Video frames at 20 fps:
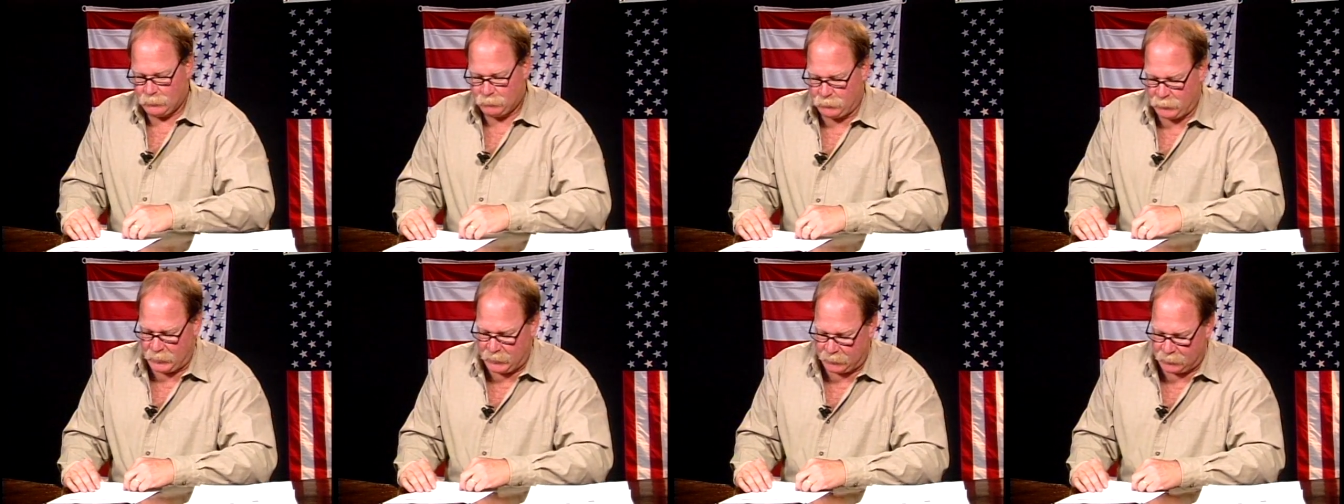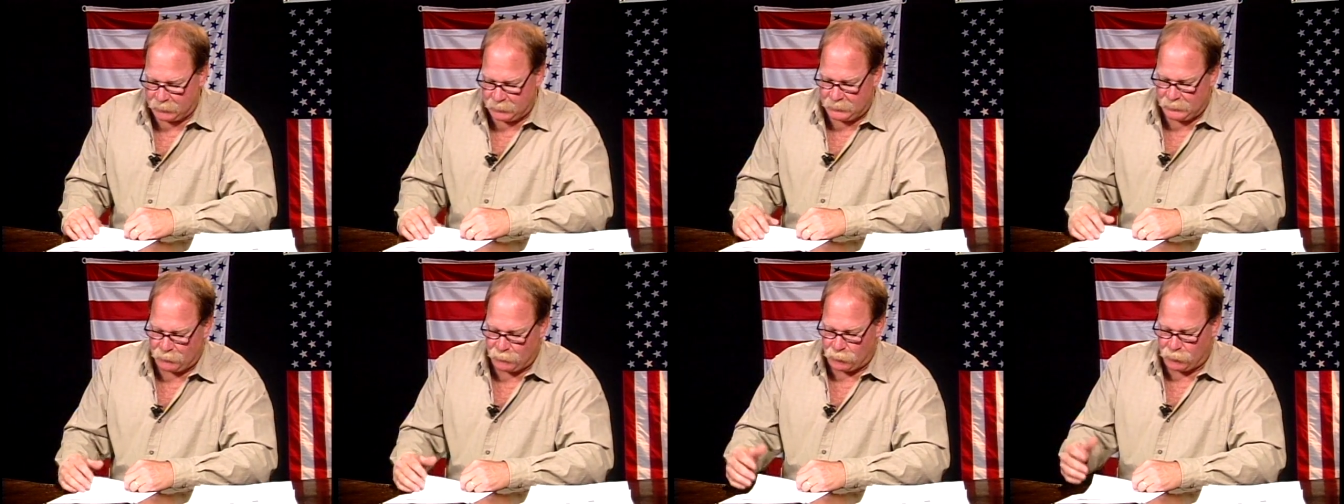
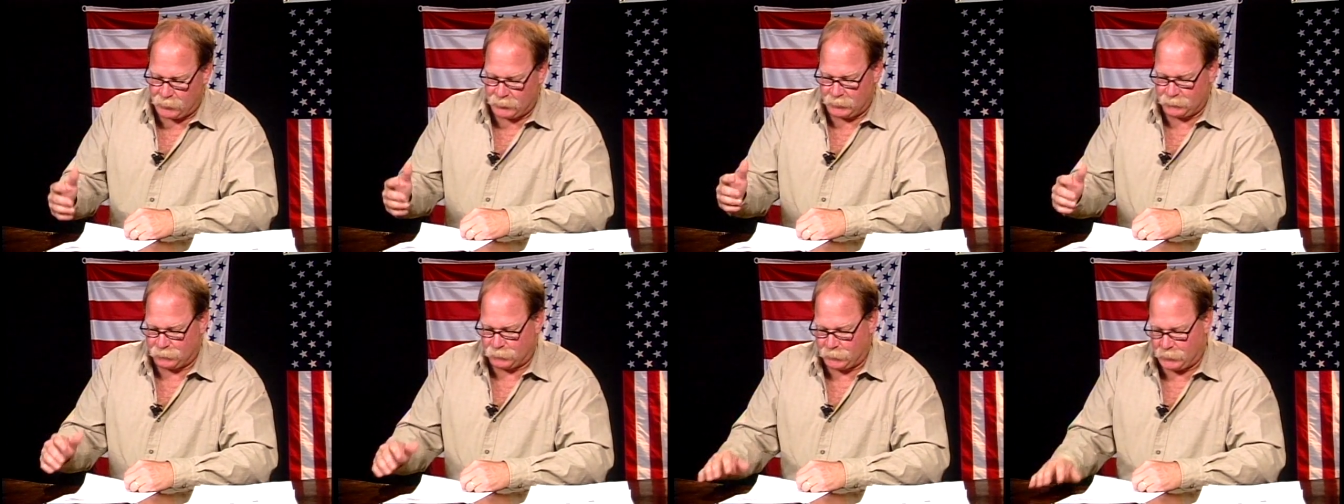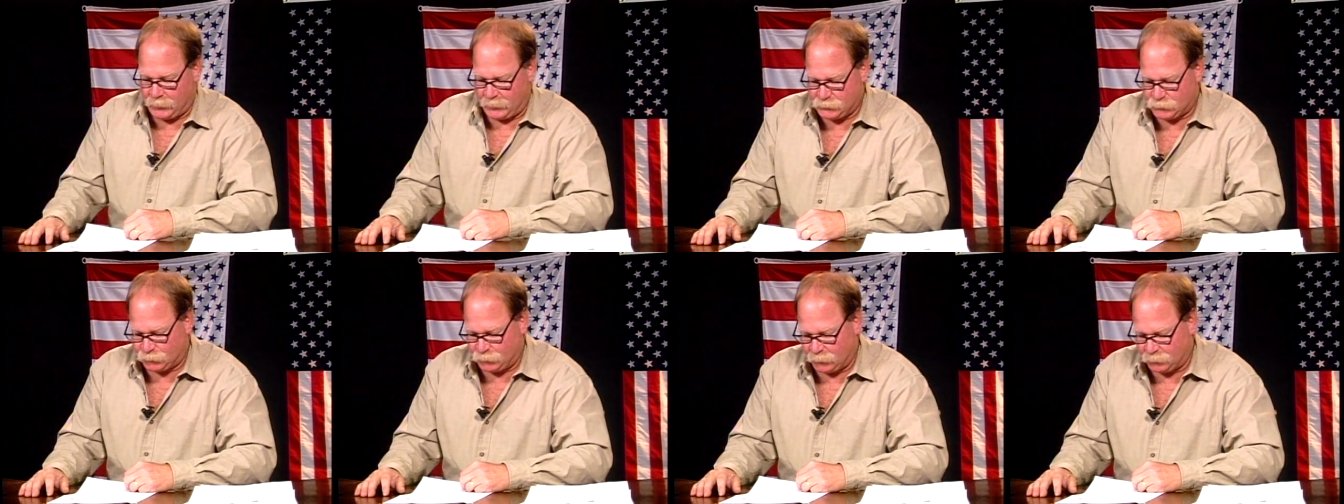Pentagon audit
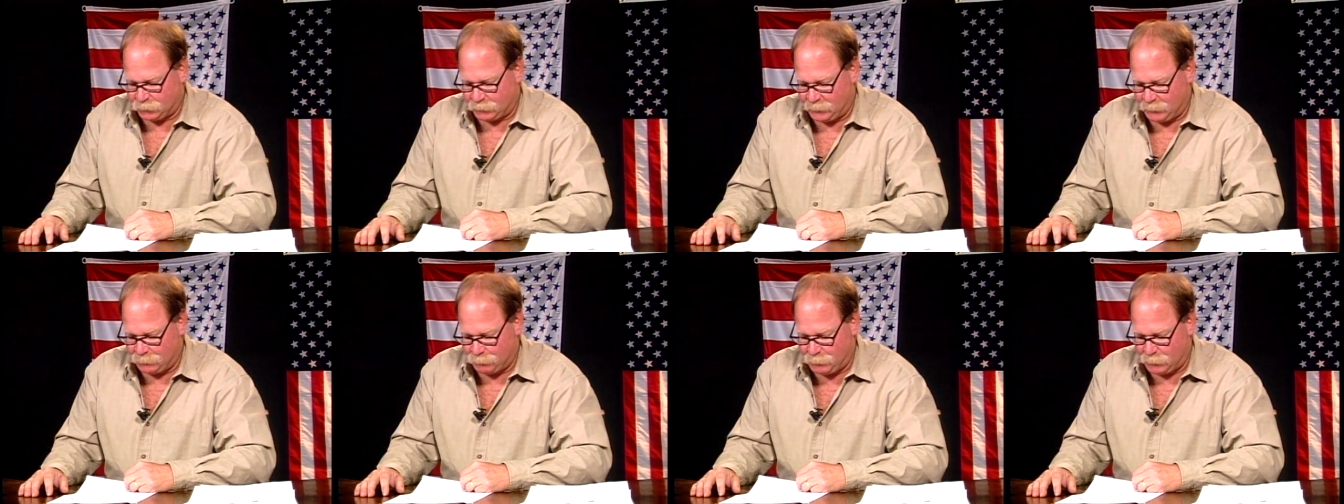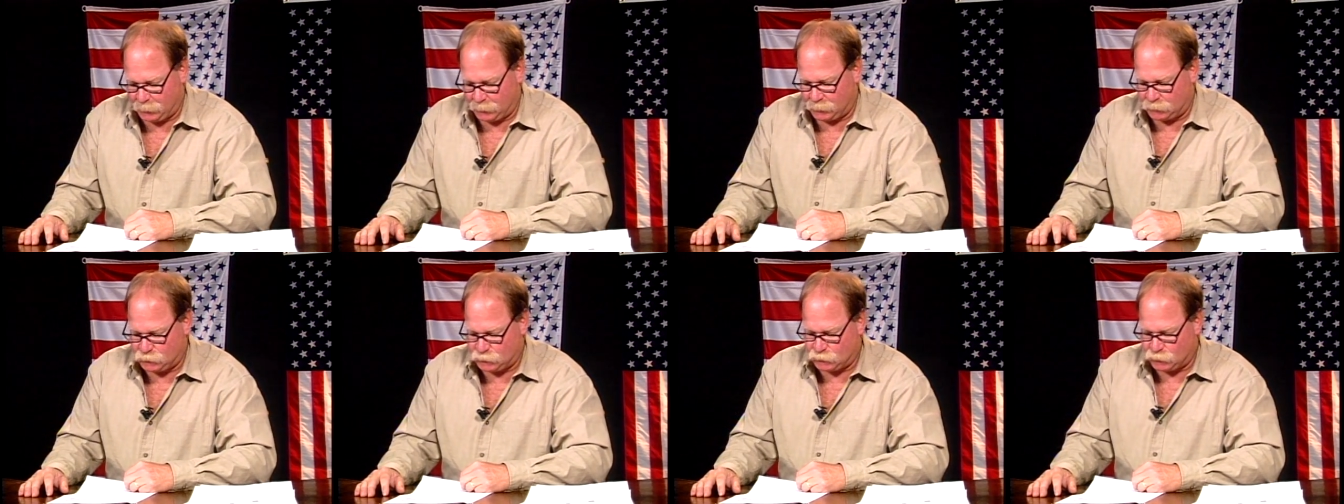finds $15
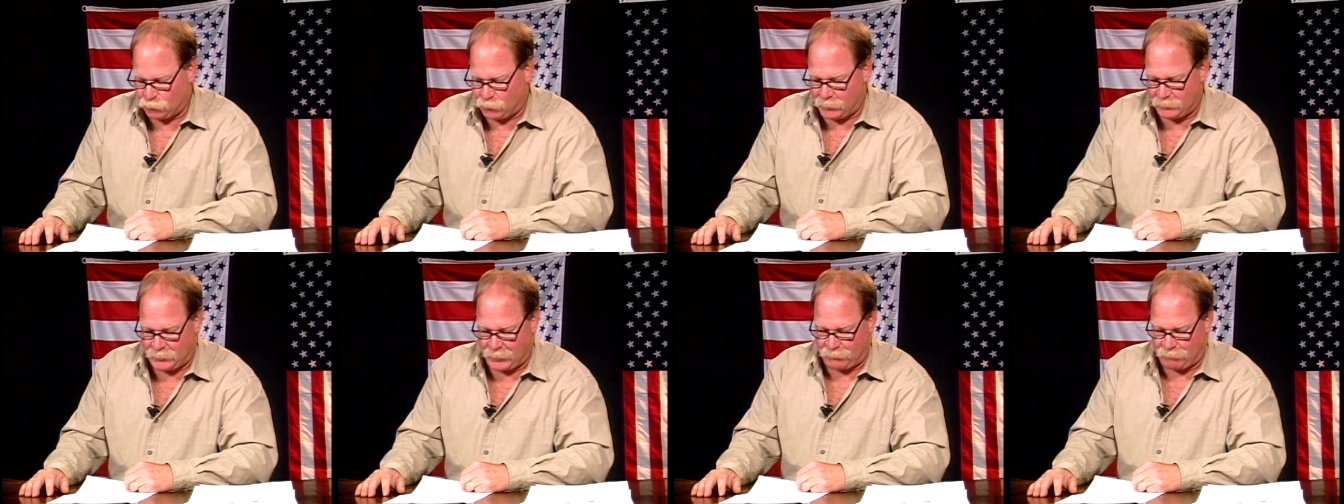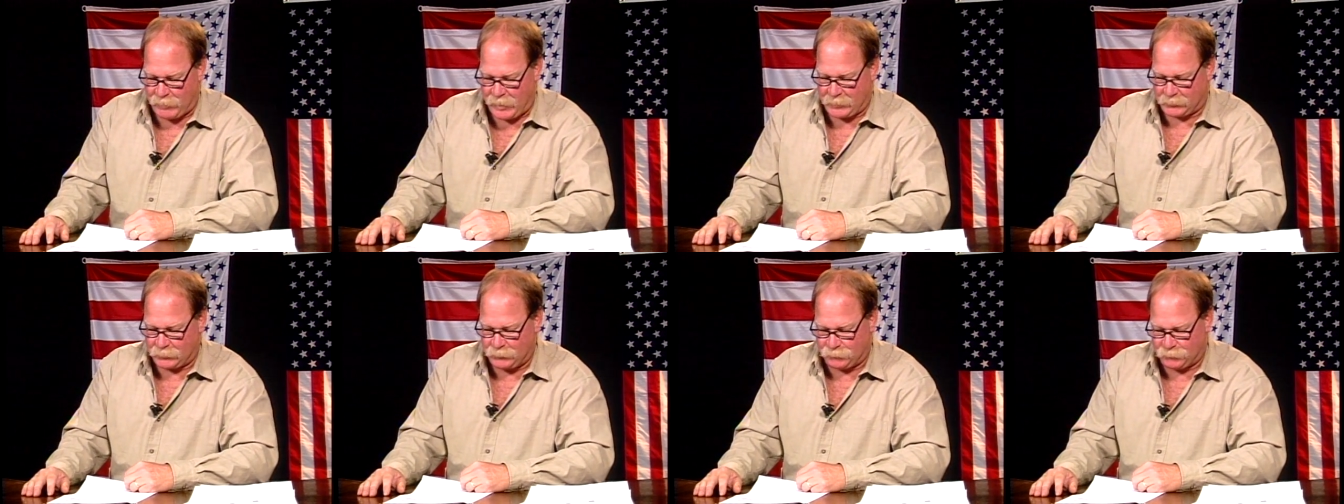billion short in
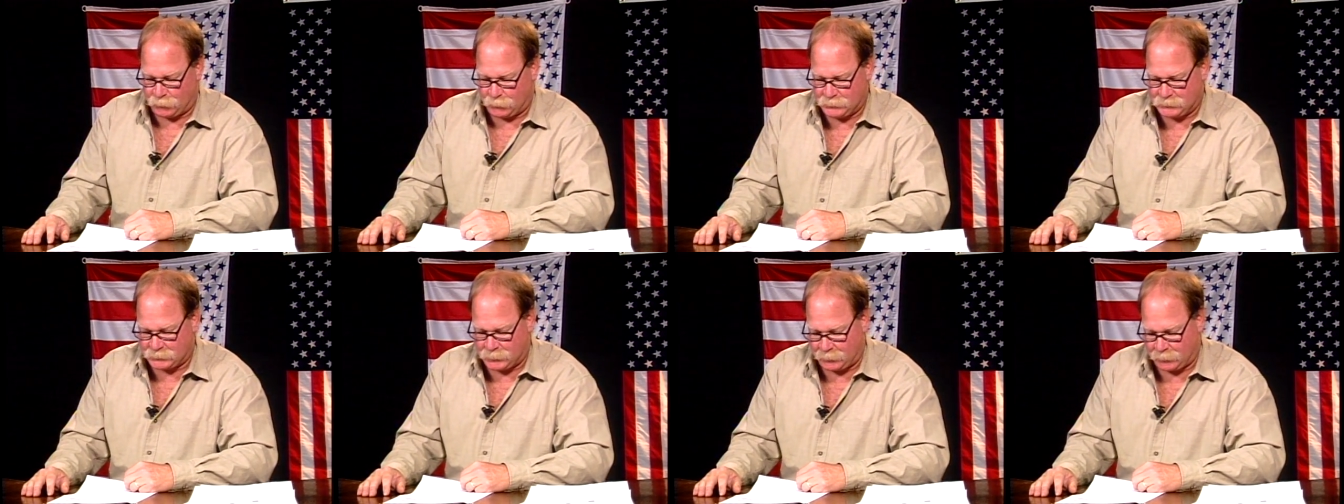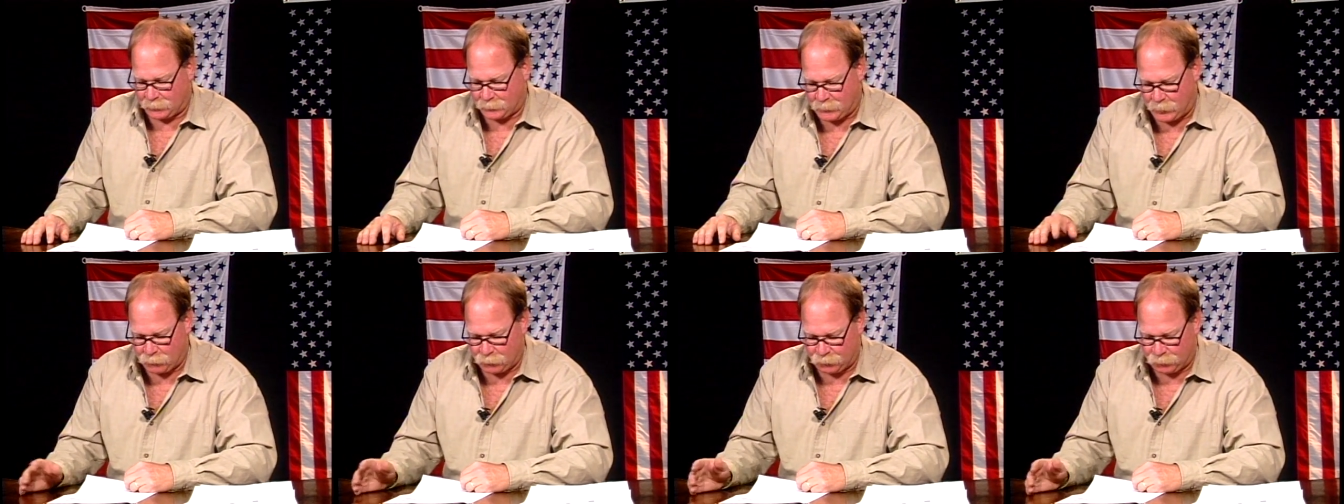Iraqi funds
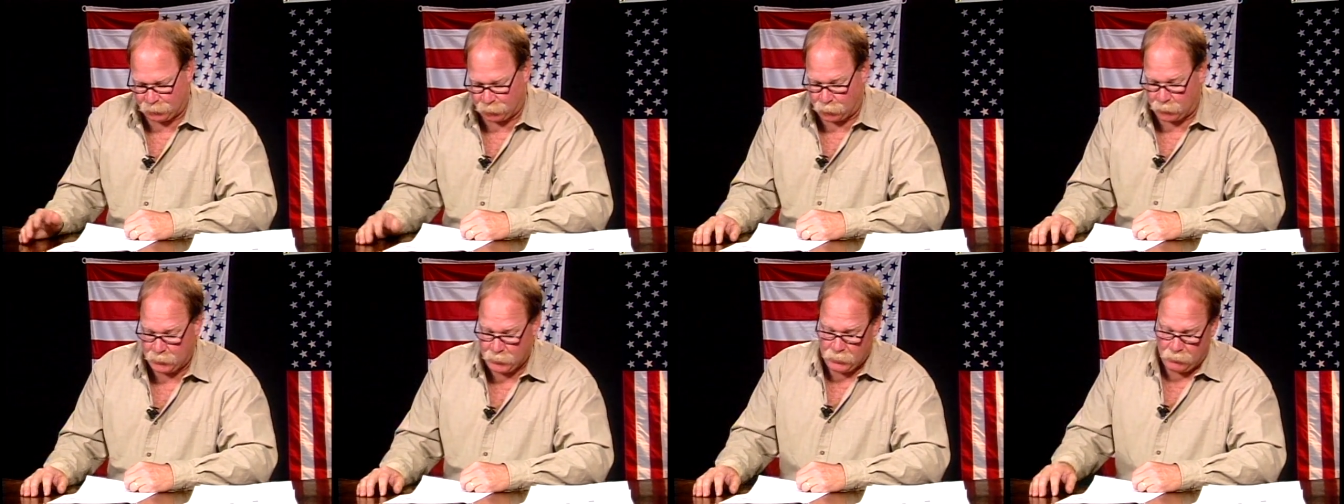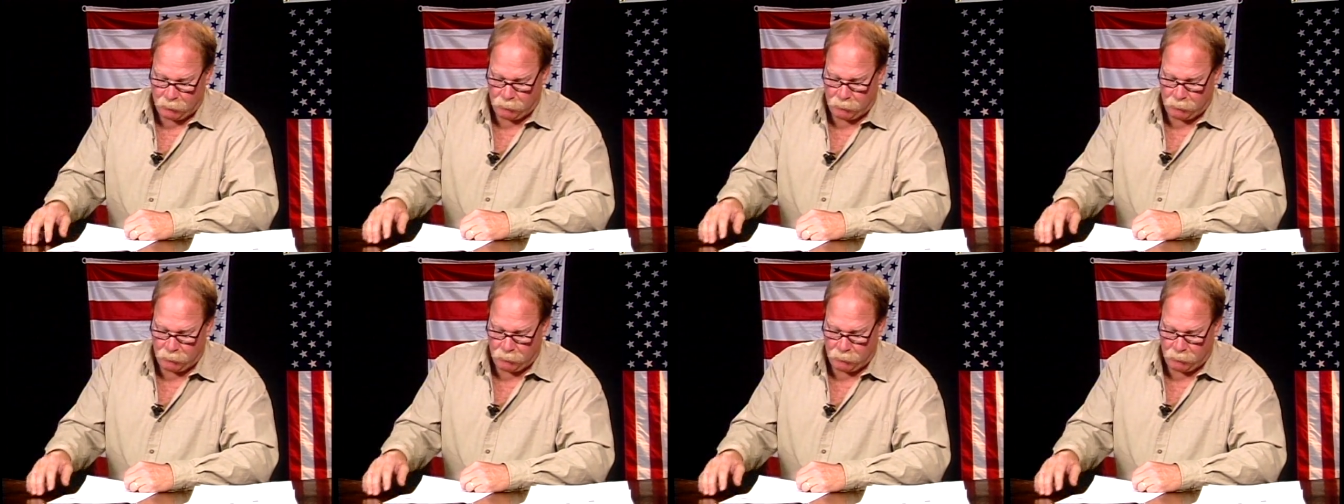unaccounted for.